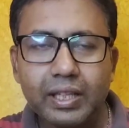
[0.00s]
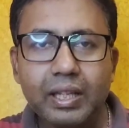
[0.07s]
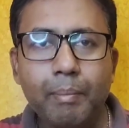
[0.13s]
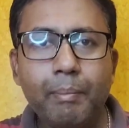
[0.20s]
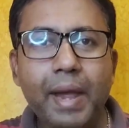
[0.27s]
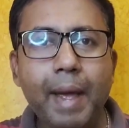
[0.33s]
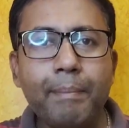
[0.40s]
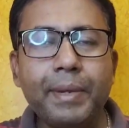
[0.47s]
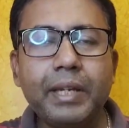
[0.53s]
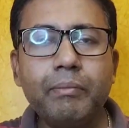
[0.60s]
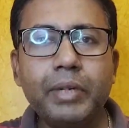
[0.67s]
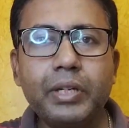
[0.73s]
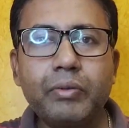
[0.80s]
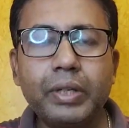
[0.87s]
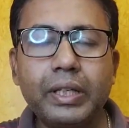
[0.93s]
the
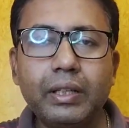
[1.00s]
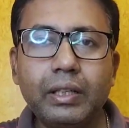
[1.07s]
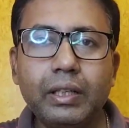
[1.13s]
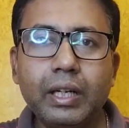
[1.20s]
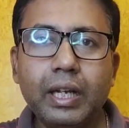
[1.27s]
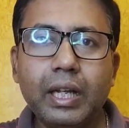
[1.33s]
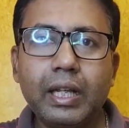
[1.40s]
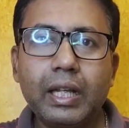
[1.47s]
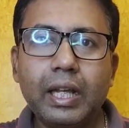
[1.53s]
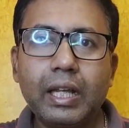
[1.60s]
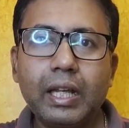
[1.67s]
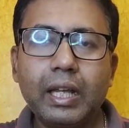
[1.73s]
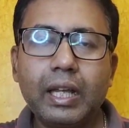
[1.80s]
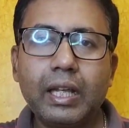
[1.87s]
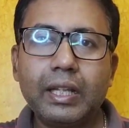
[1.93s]
mapping between
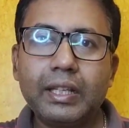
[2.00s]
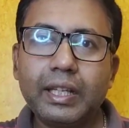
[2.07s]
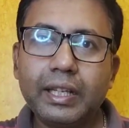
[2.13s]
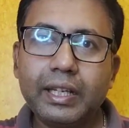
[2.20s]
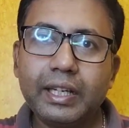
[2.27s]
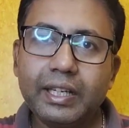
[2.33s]
the